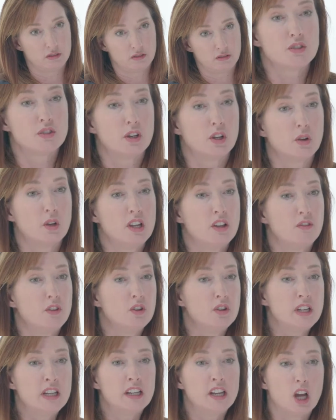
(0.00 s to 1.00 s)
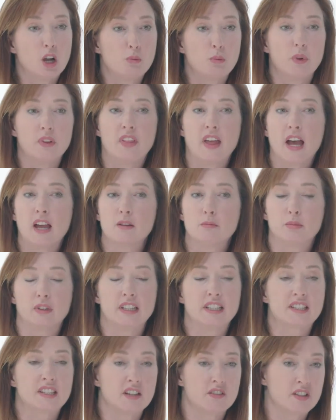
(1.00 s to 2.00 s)
So if you need help with that,
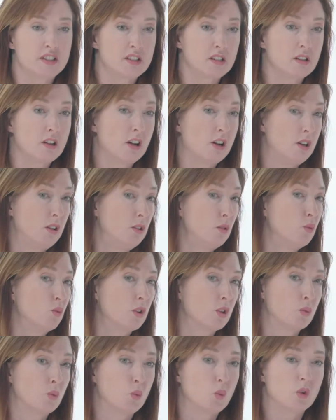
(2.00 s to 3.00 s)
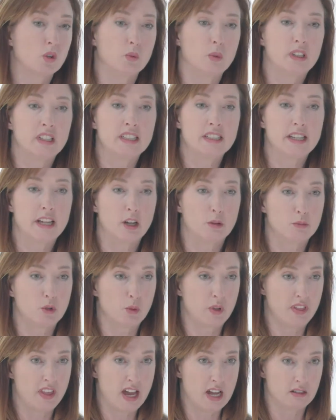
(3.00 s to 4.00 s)
please give us a call. We're willing to help you
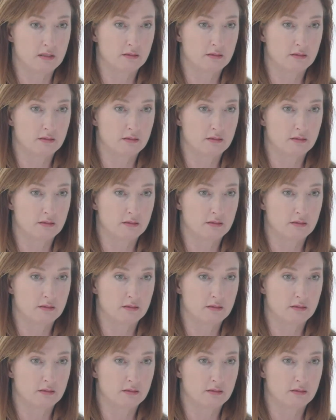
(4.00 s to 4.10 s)
with that.